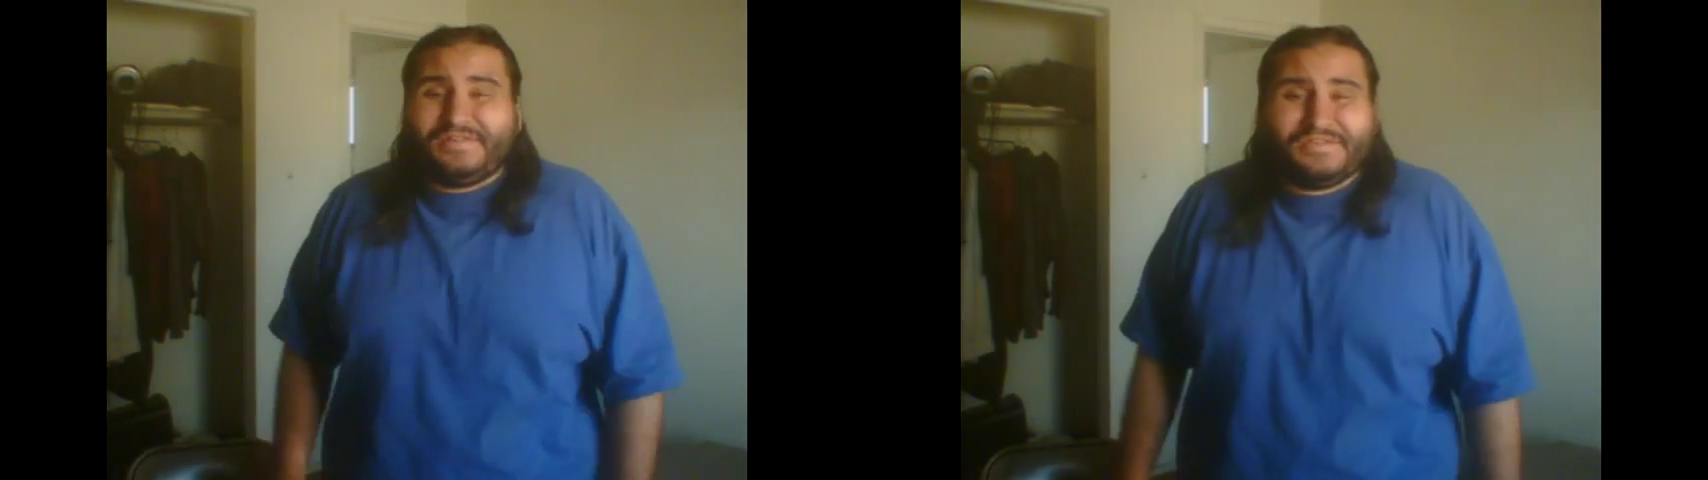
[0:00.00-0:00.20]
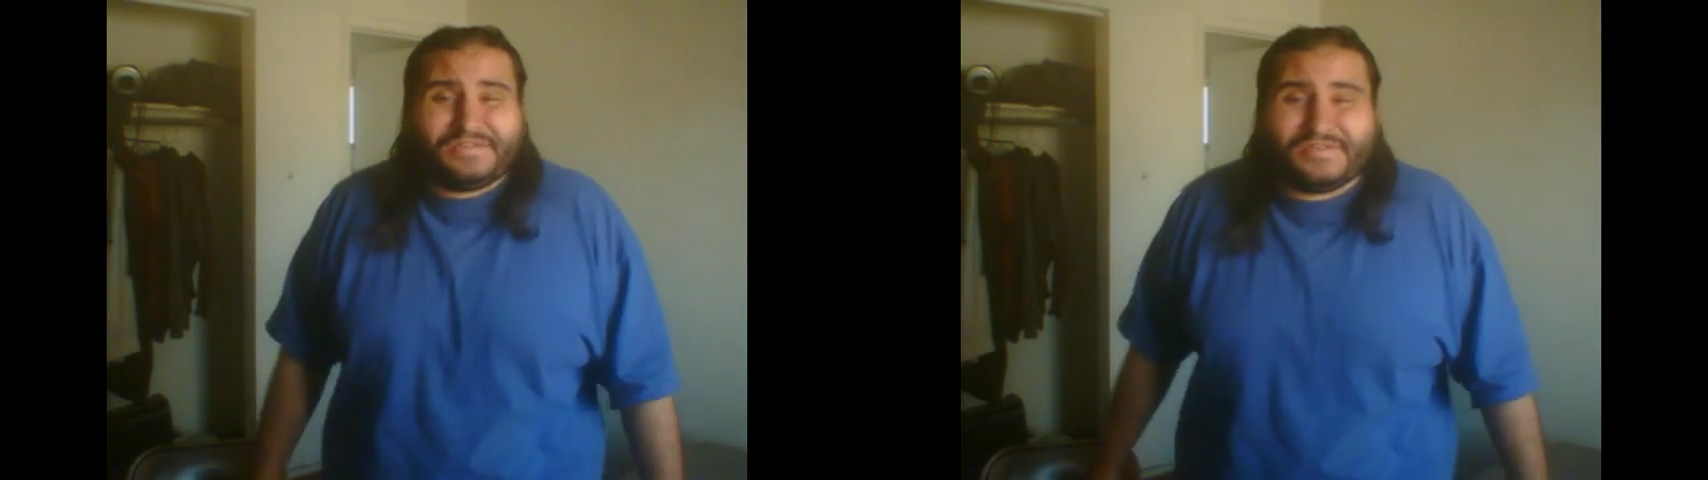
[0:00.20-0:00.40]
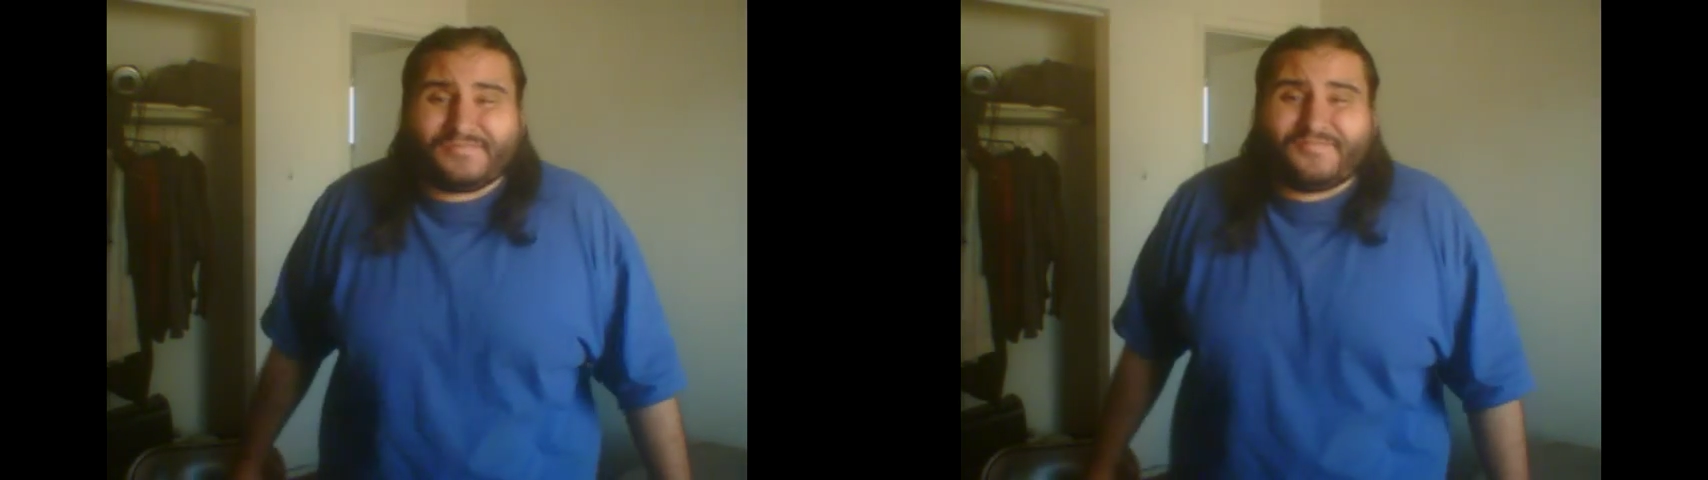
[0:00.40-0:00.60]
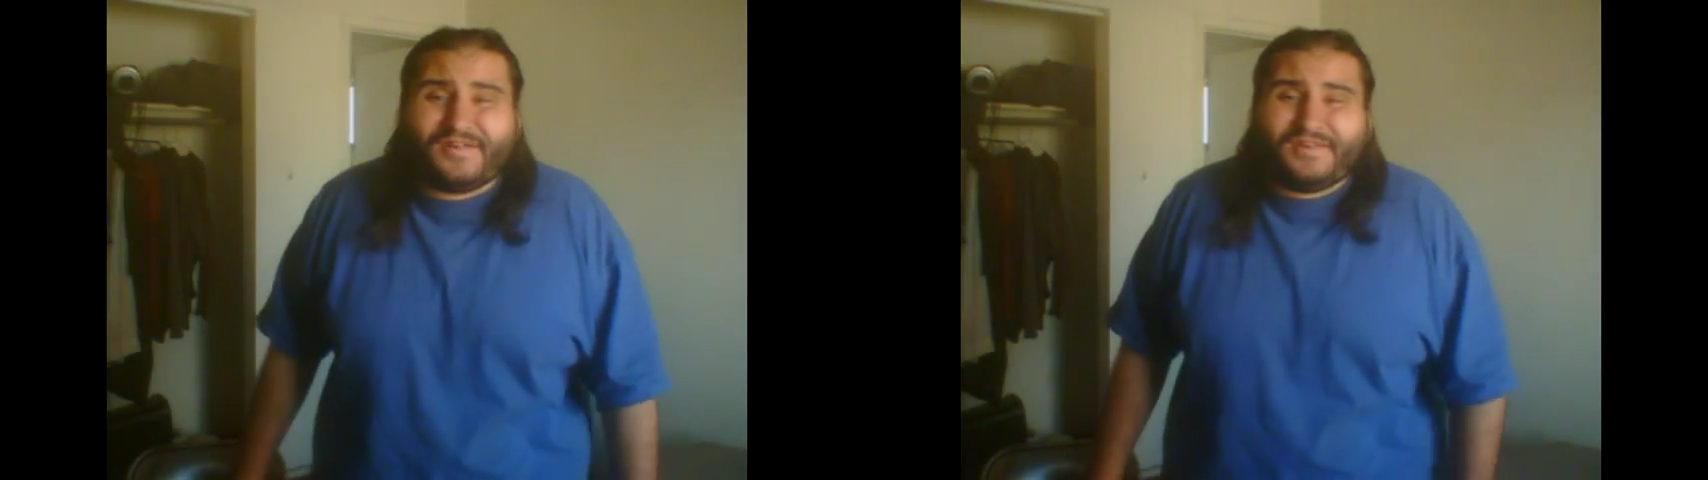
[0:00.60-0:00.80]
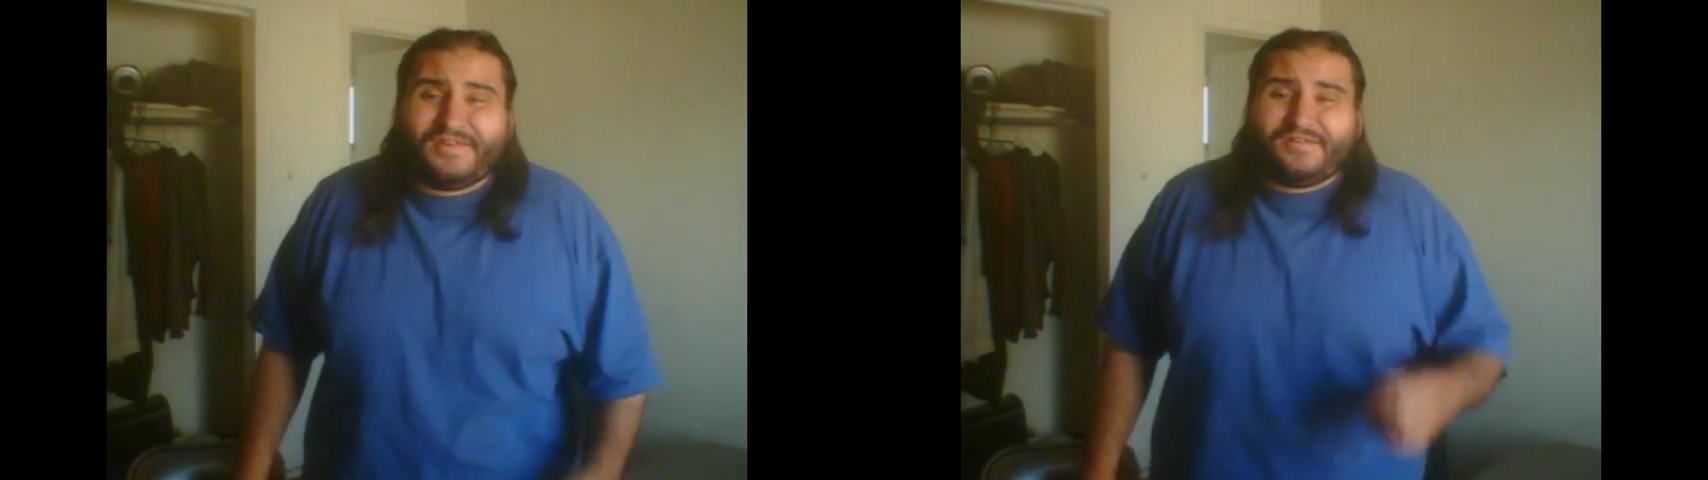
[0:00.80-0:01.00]
this shit's
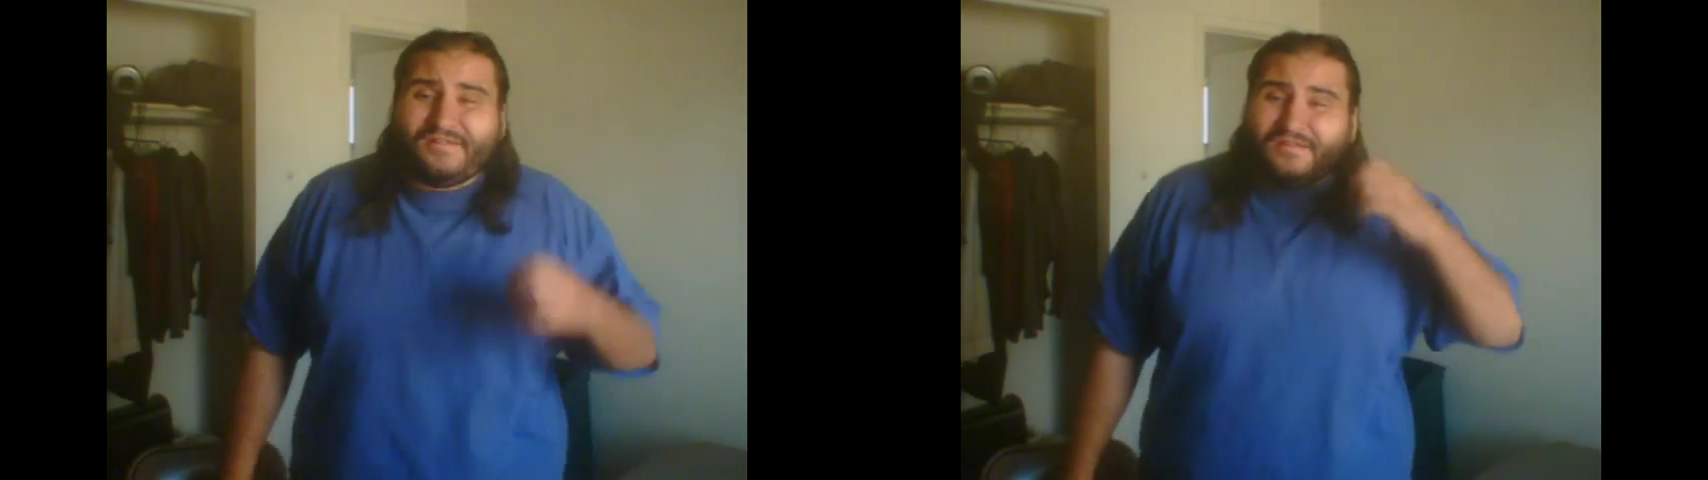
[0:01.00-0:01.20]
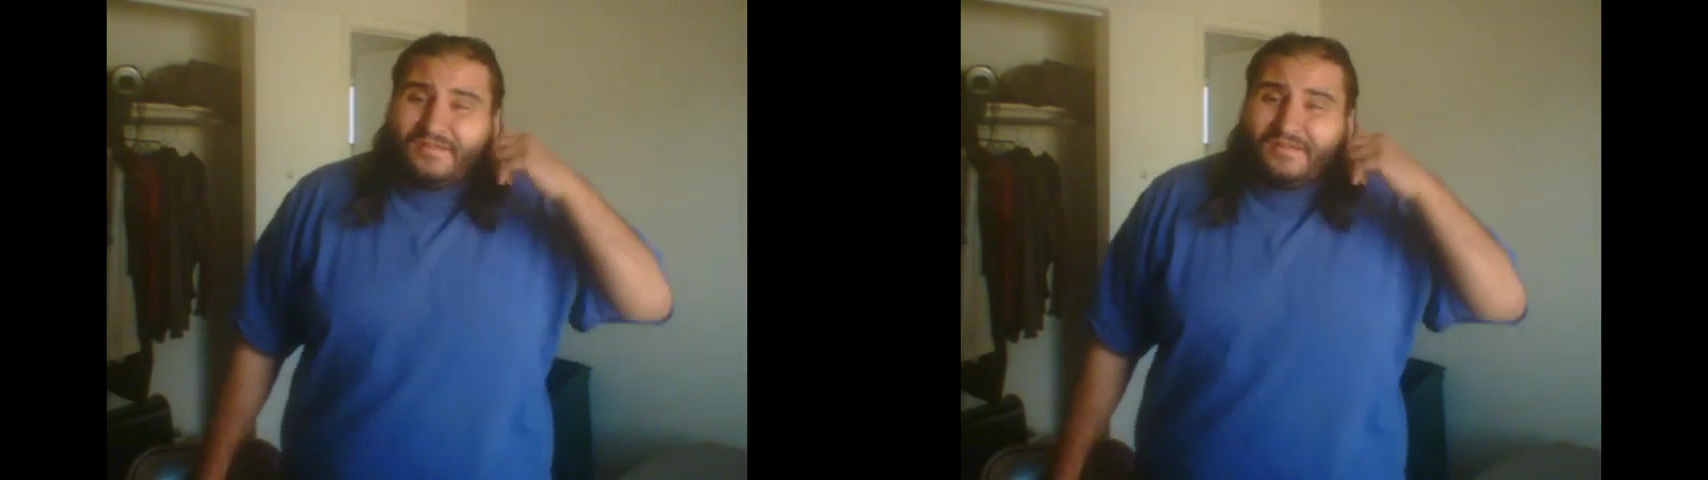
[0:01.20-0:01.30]
funny.